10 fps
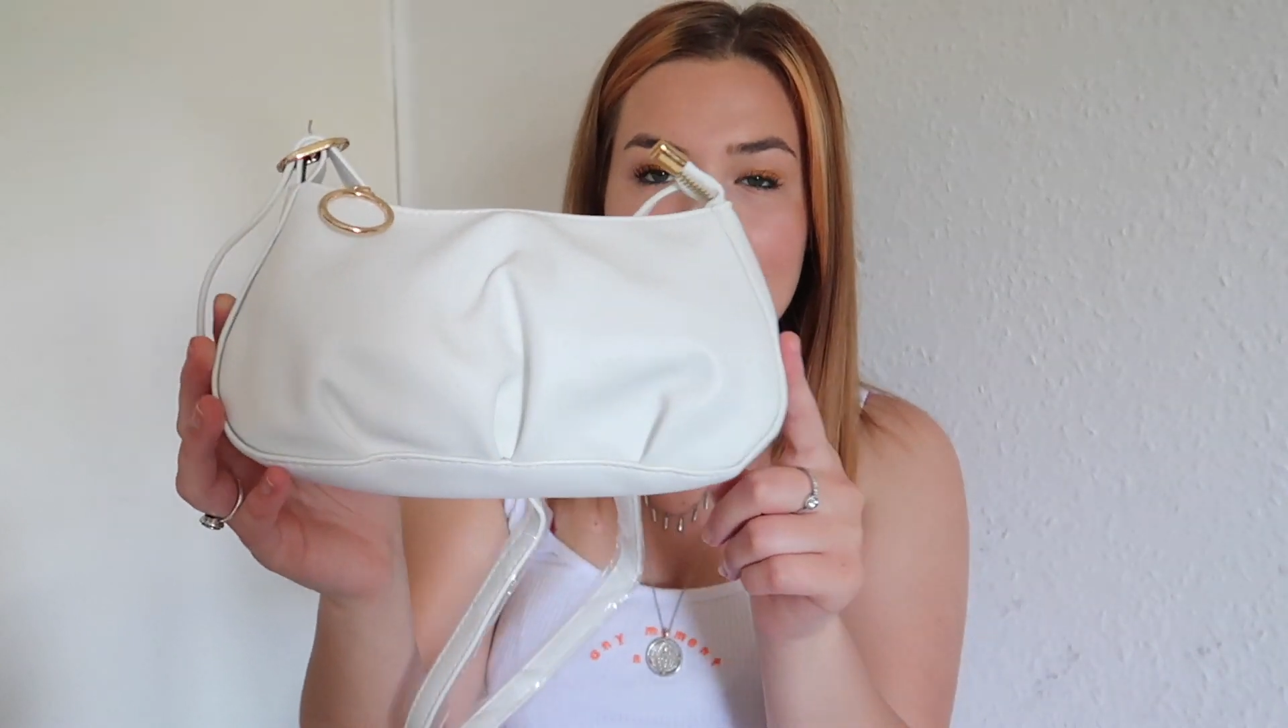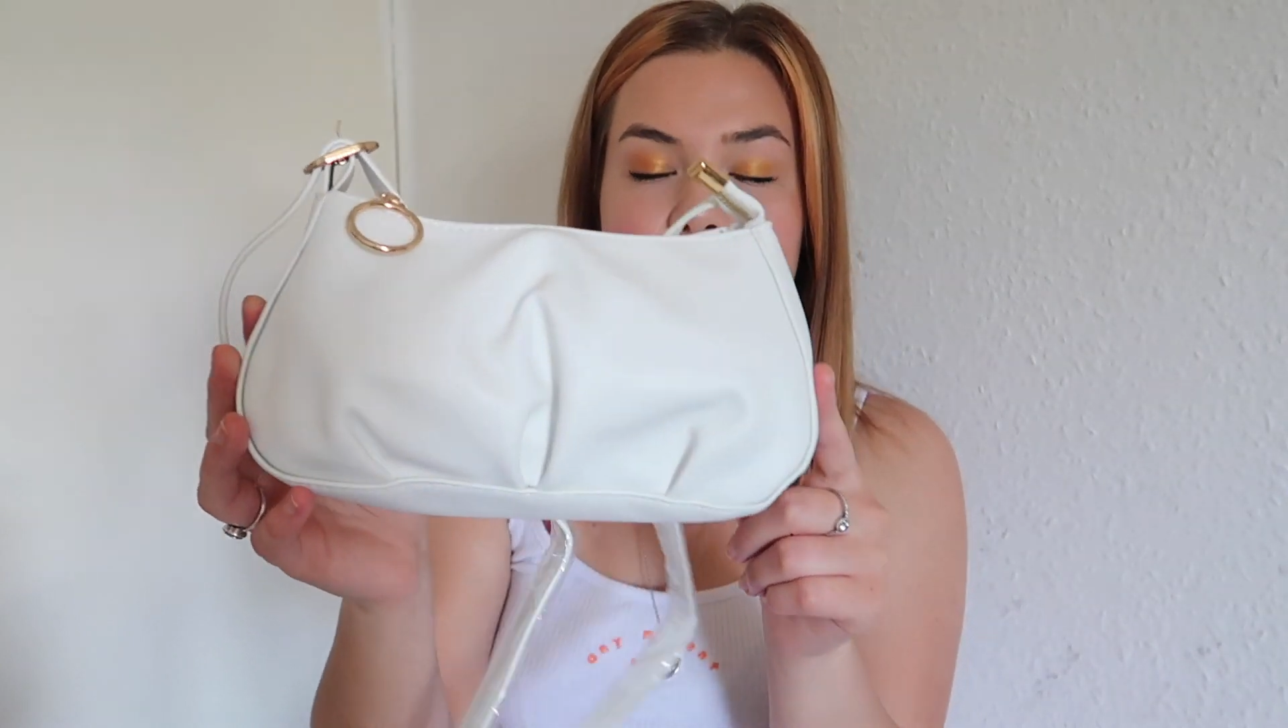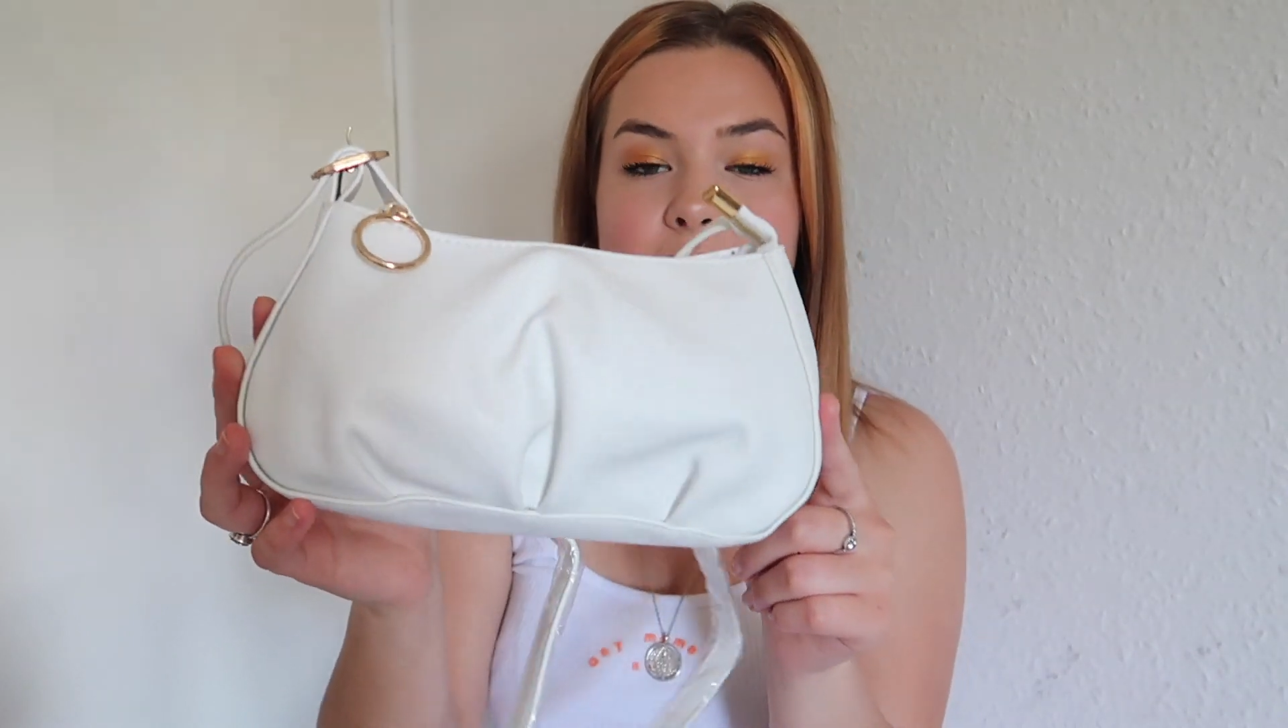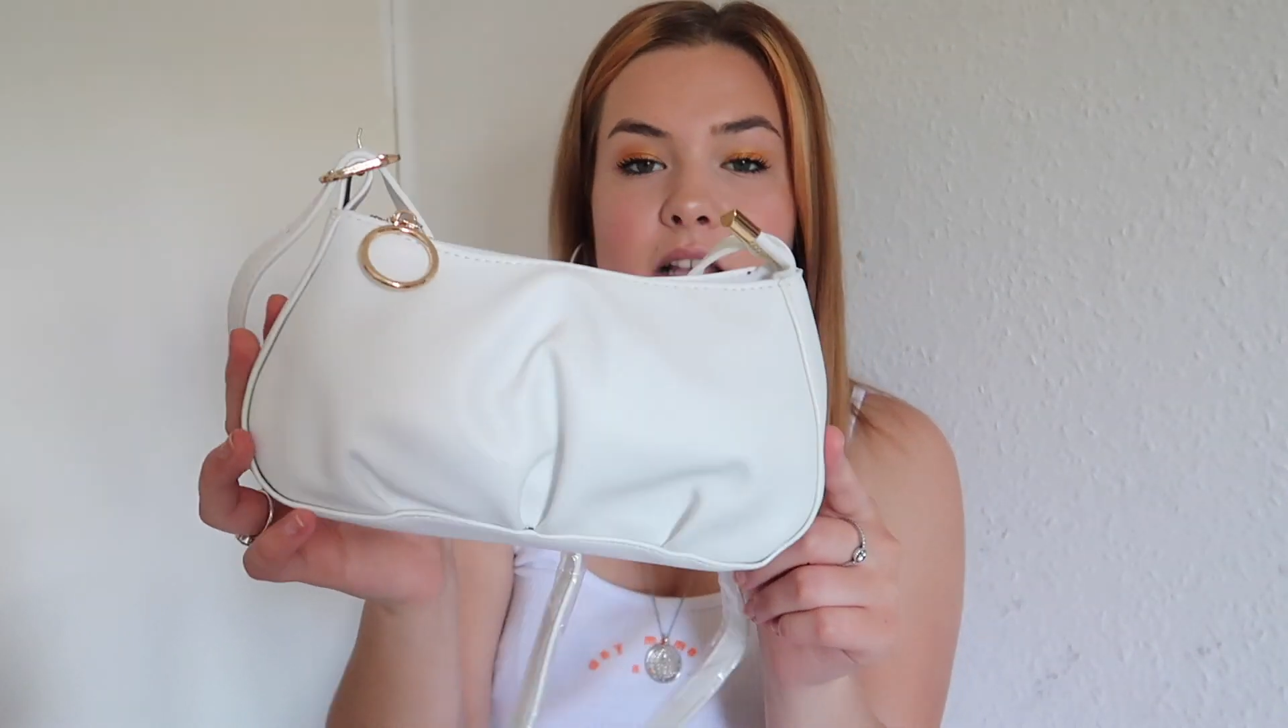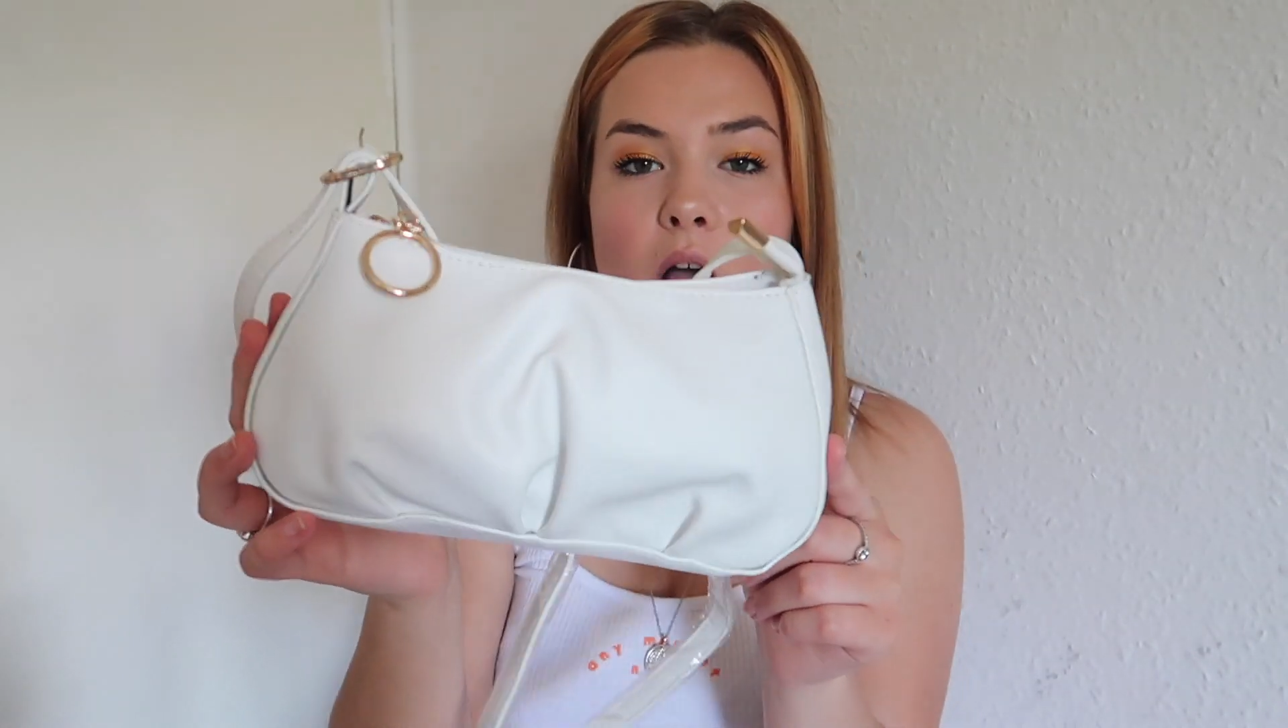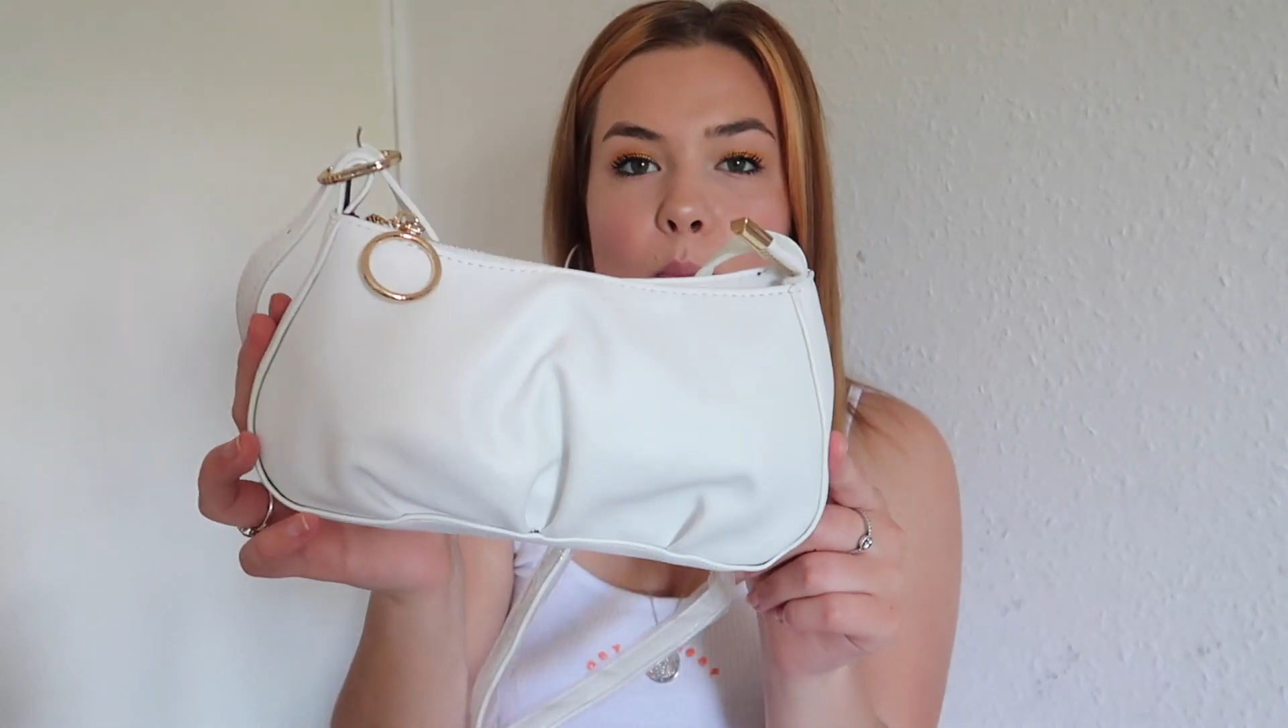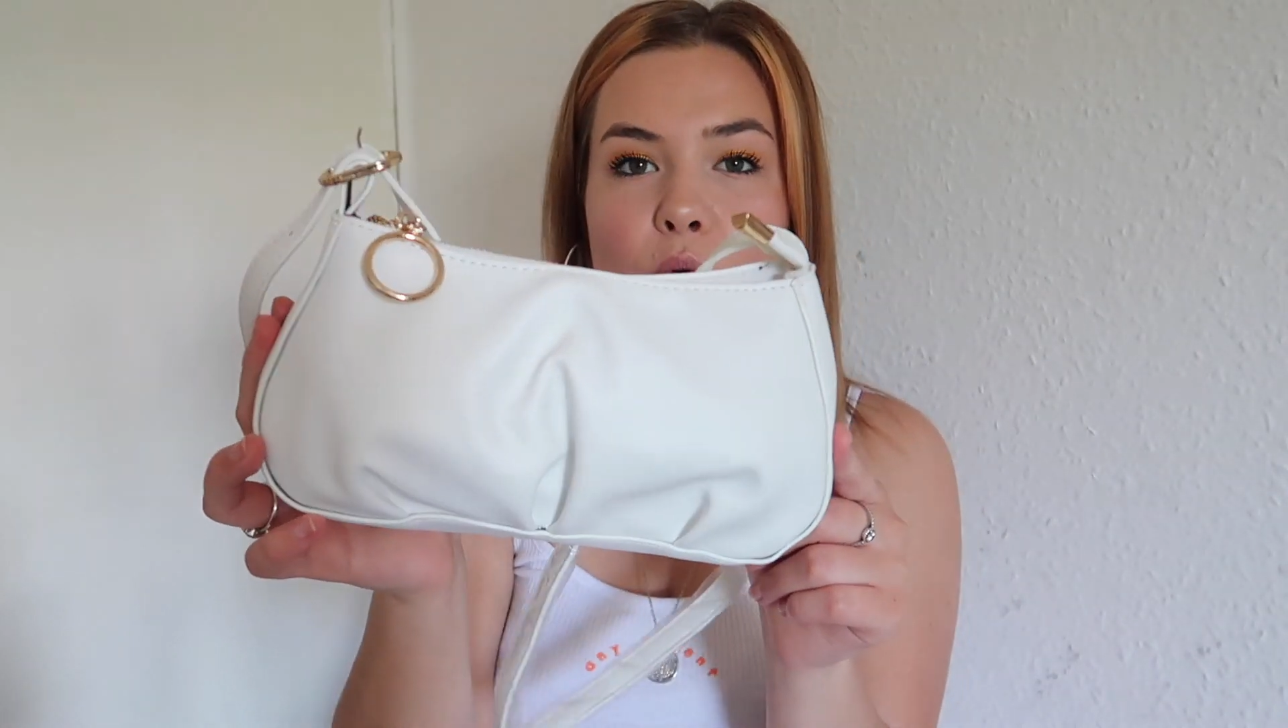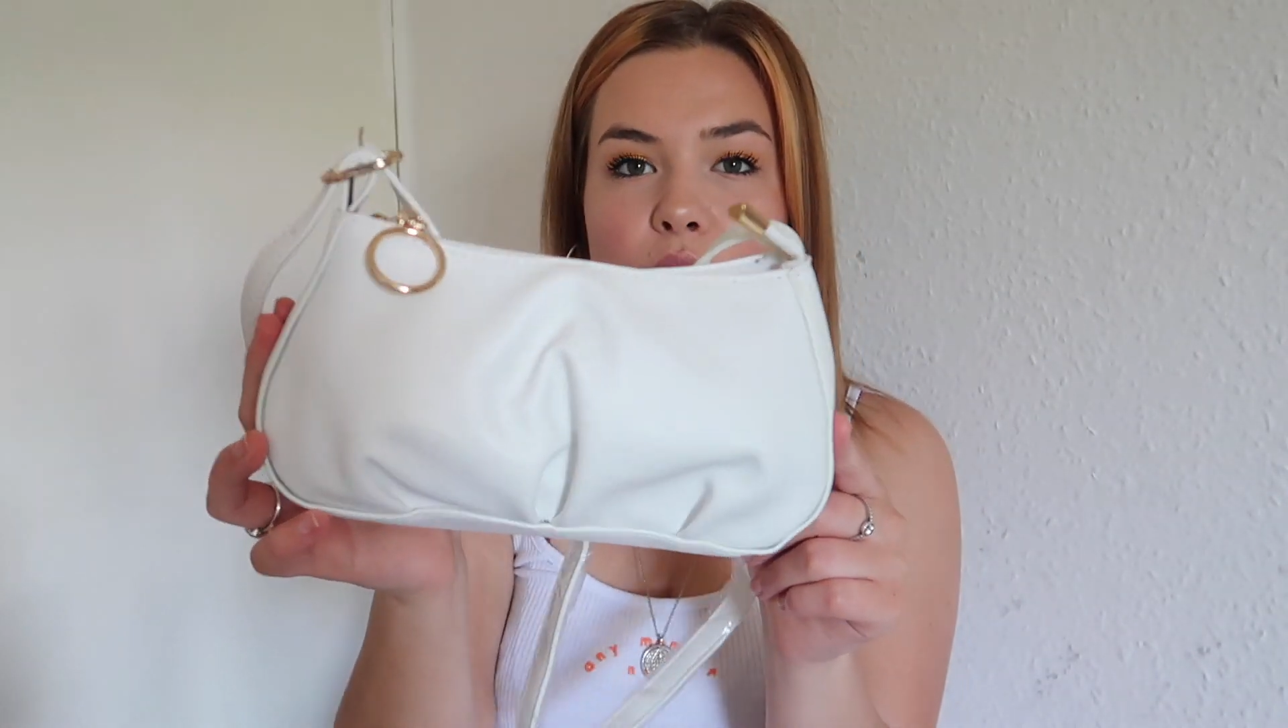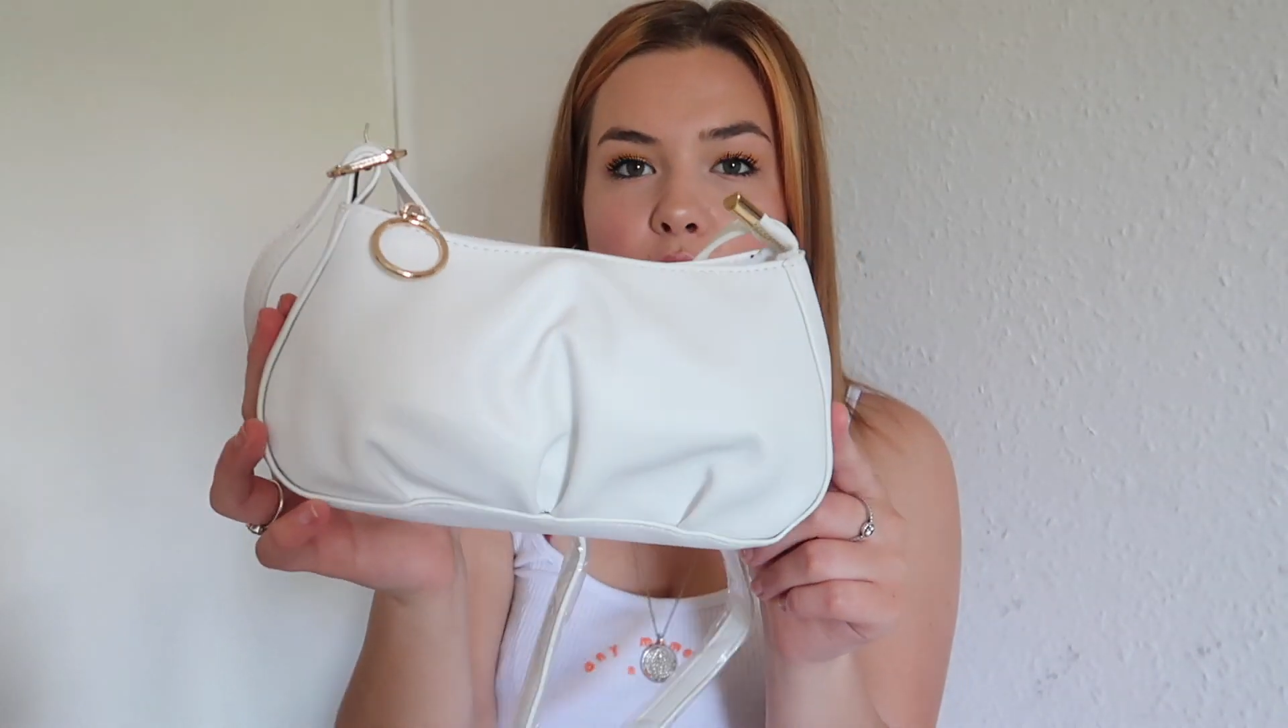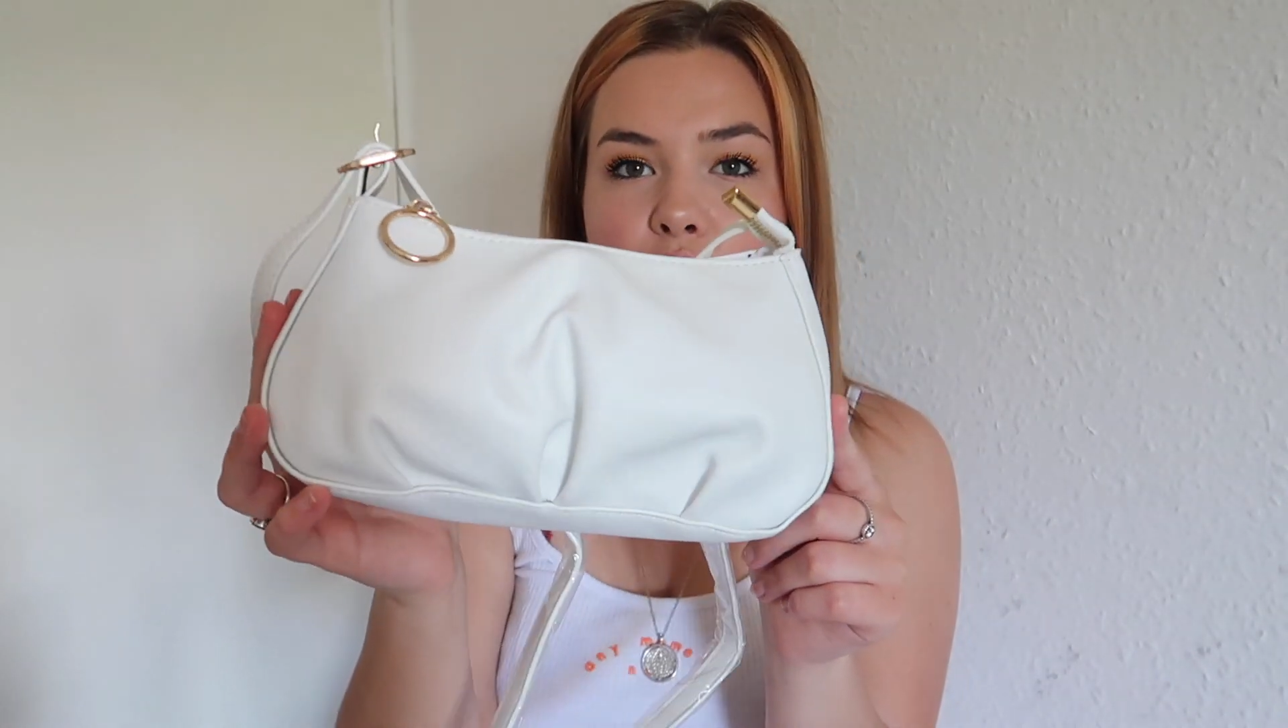This has got more of a